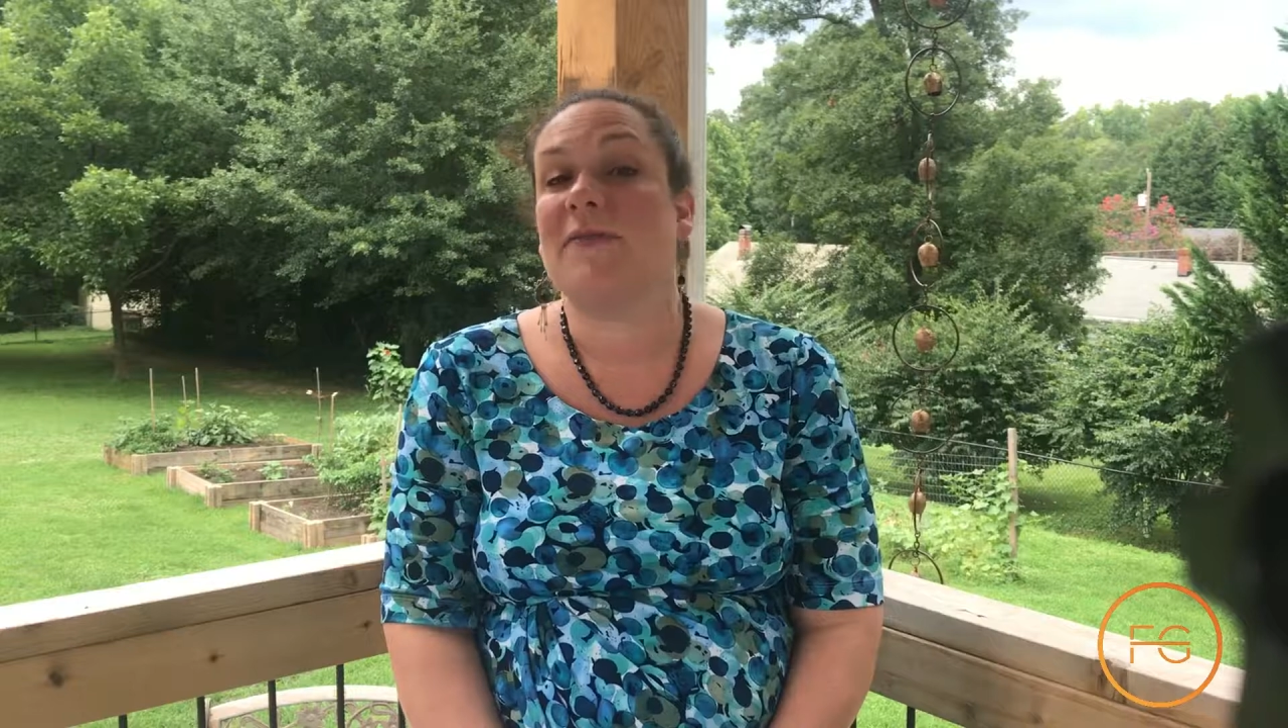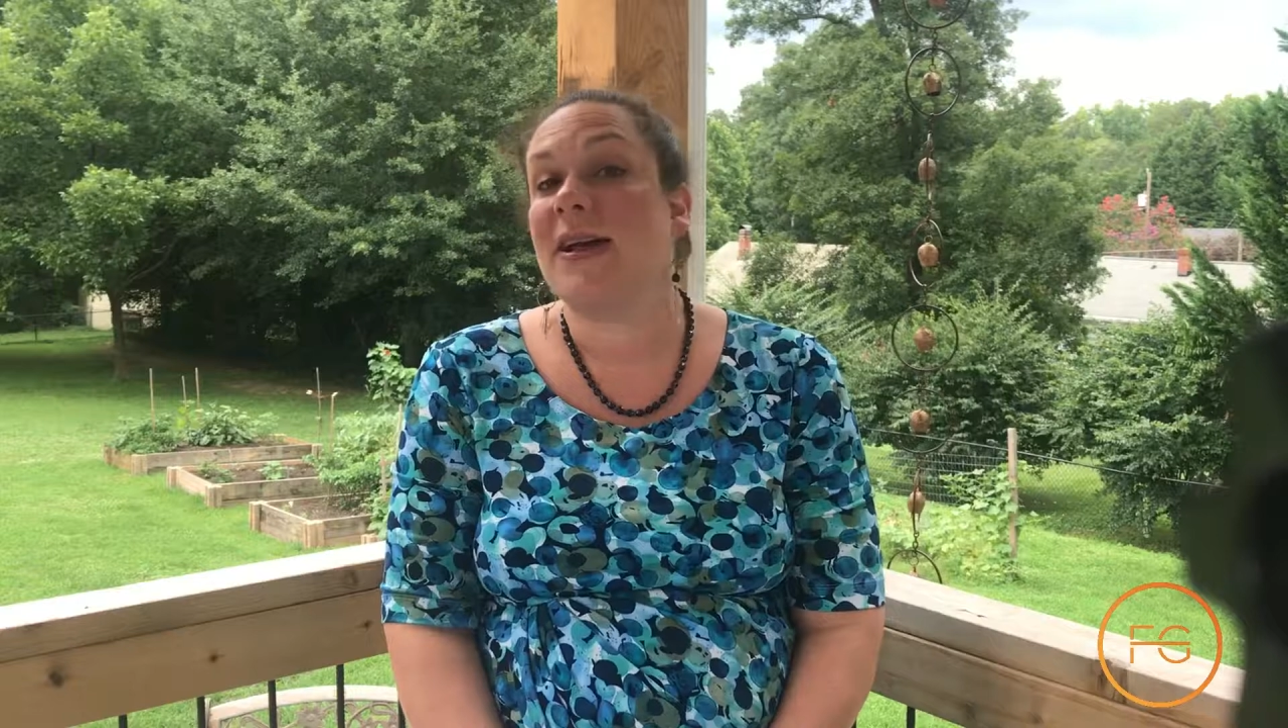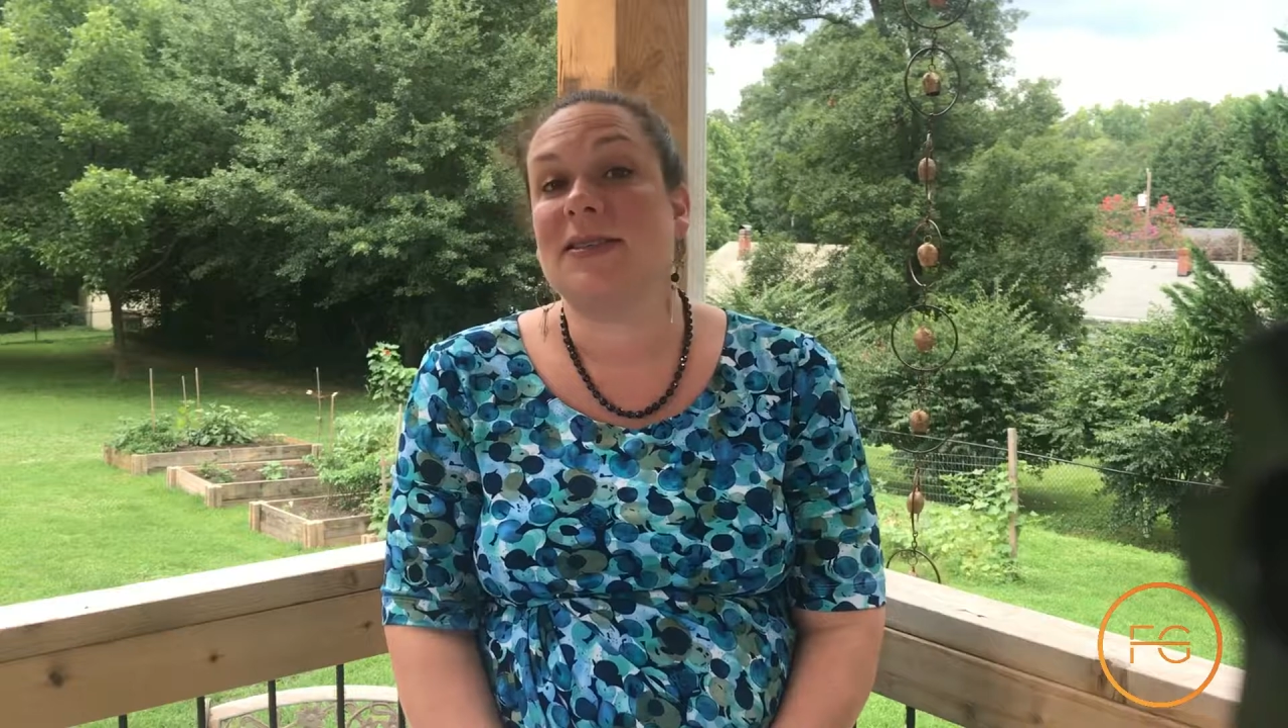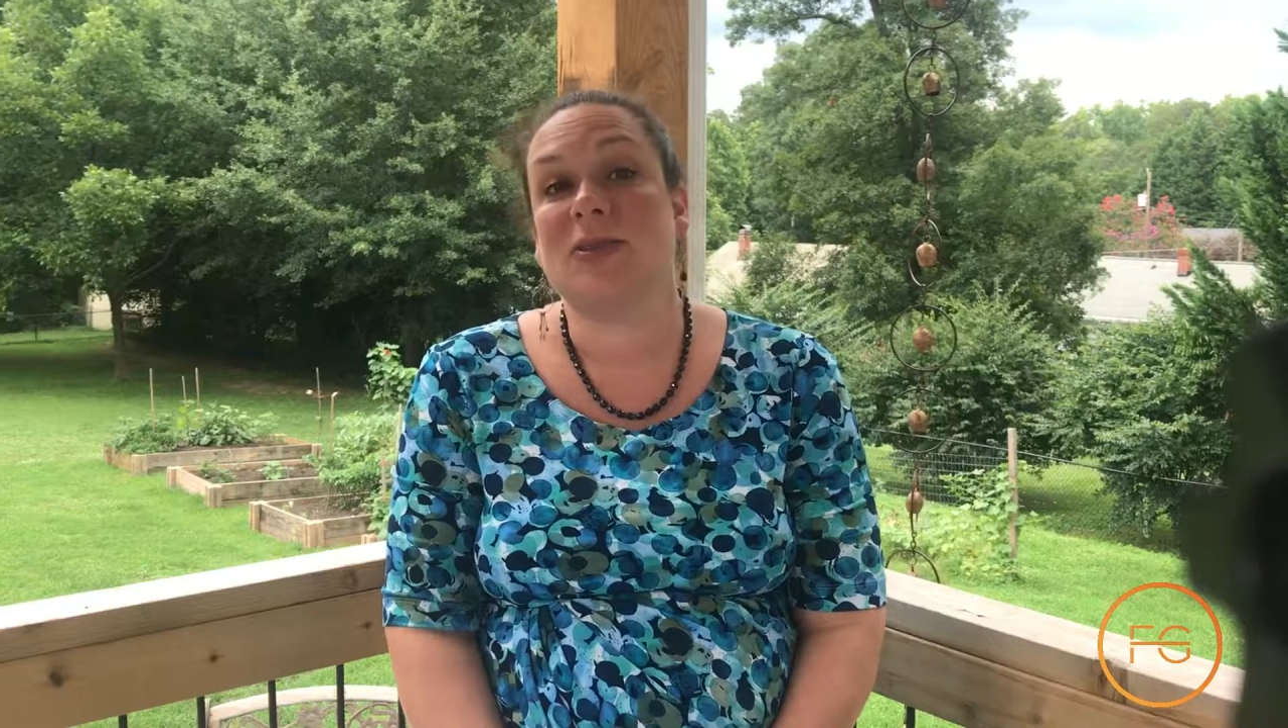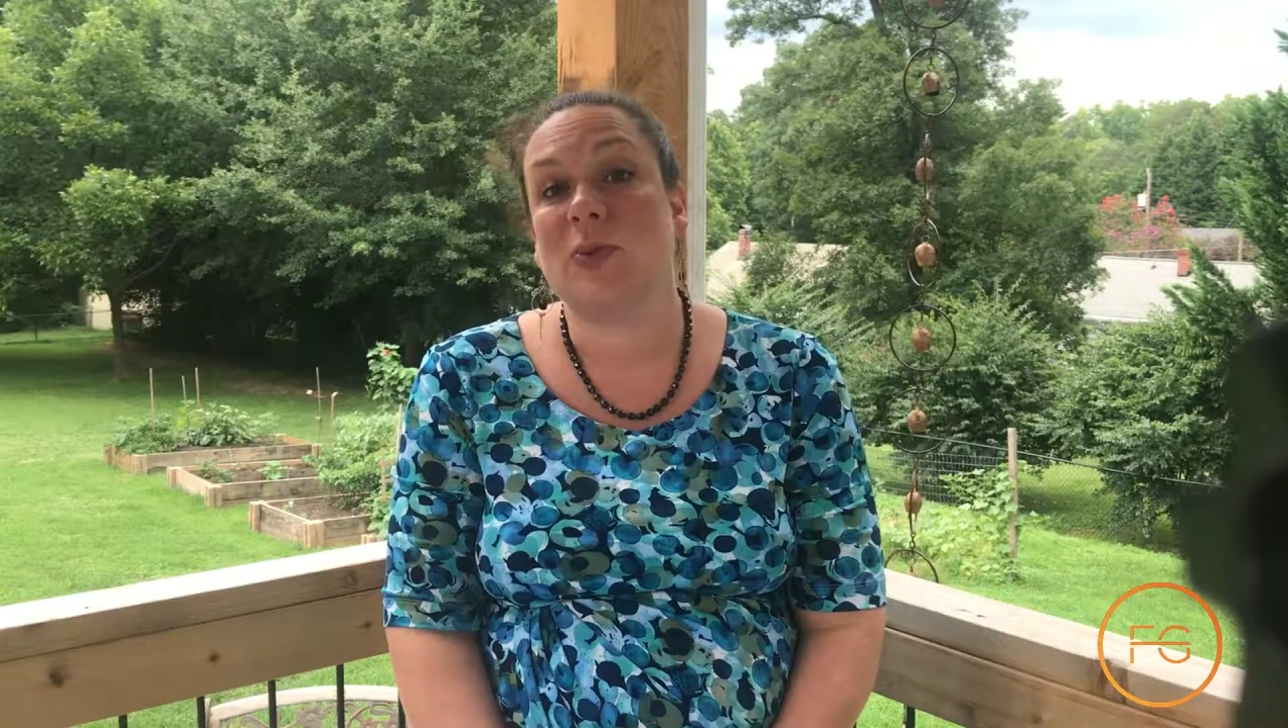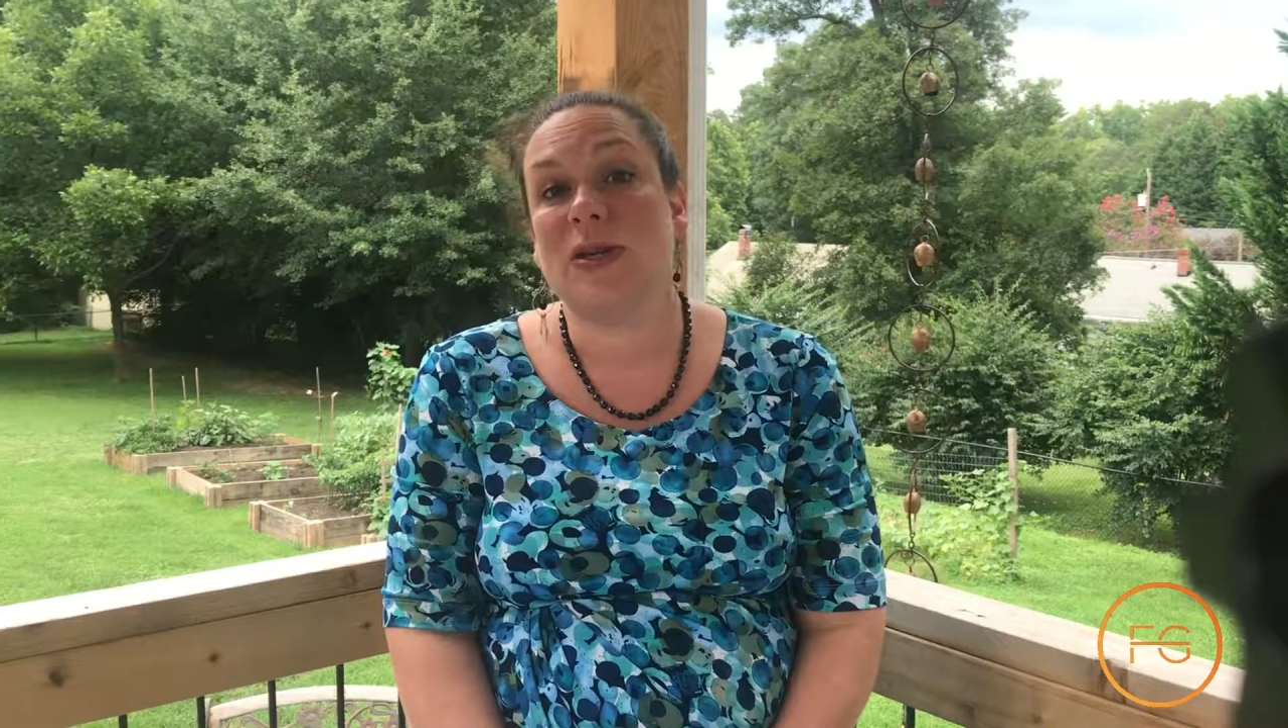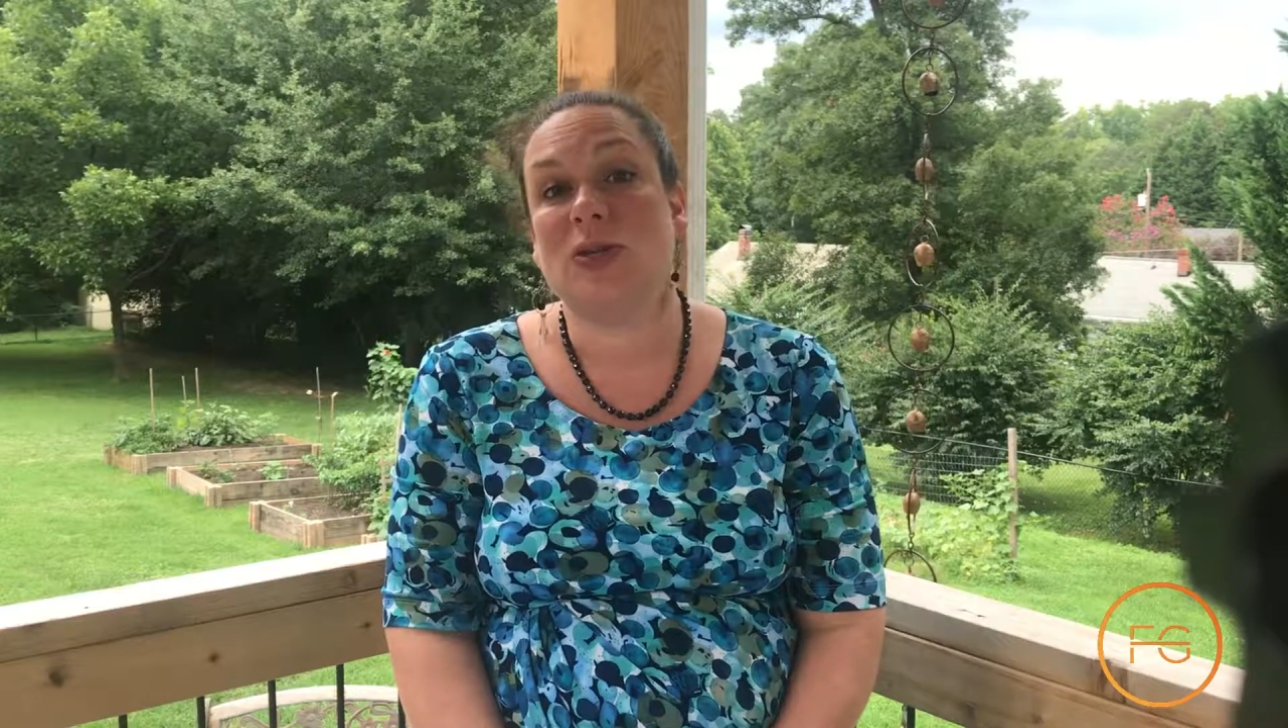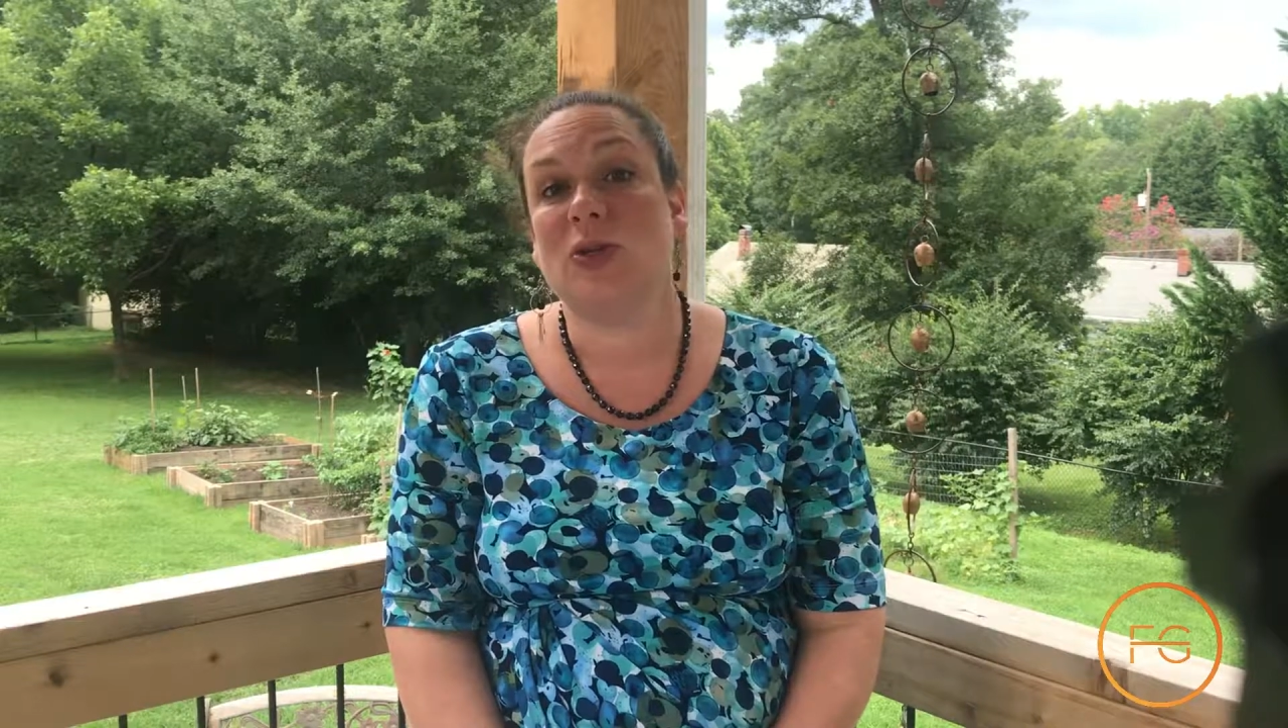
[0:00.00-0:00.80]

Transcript: fastest ways